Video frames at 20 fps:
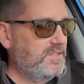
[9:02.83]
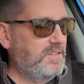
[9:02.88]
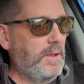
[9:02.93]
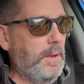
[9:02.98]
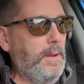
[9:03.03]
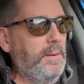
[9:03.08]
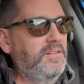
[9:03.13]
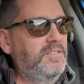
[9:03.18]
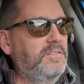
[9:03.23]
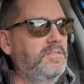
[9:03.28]

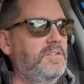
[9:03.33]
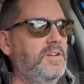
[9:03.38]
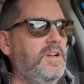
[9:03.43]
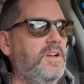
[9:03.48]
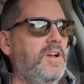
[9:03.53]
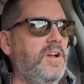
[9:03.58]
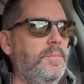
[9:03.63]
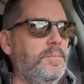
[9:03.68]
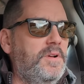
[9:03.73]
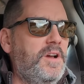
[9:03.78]
No.
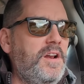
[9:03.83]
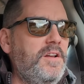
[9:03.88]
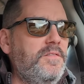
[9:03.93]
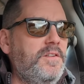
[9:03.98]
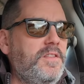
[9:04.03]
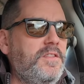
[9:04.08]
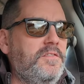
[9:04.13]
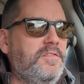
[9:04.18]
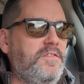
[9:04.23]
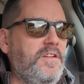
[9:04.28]
Kind of
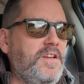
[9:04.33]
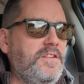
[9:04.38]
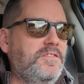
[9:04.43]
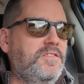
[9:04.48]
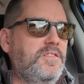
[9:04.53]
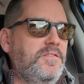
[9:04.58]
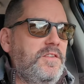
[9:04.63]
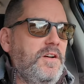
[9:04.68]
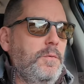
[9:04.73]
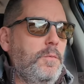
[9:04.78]
on the
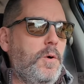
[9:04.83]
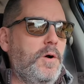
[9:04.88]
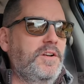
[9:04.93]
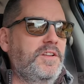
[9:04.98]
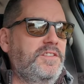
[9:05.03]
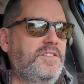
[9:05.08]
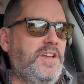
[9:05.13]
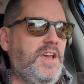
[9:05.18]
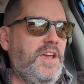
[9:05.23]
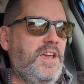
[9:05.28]
fence if I want
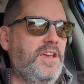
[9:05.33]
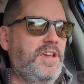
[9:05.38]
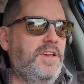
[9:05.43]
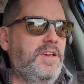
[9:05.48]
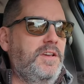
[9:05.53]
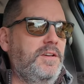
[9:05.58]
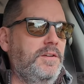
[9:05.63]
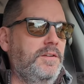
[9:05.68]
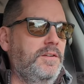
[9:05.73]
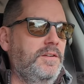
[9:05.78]
to
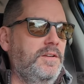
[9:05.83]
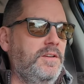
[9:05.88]
take